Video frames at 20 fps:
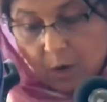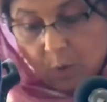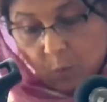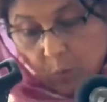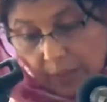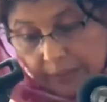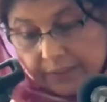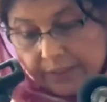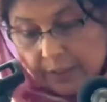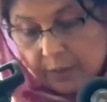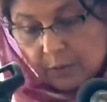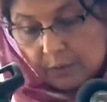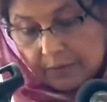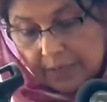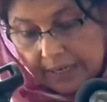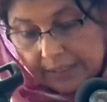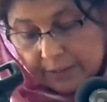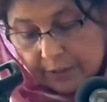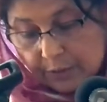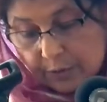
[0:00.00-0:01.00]
wonder of
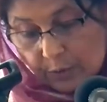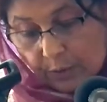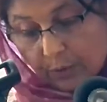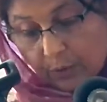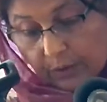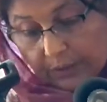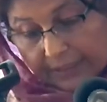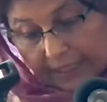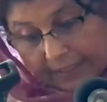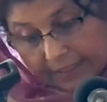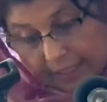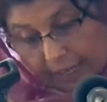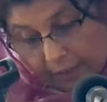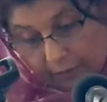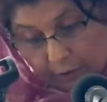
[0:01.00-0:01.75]
Vaiguru that I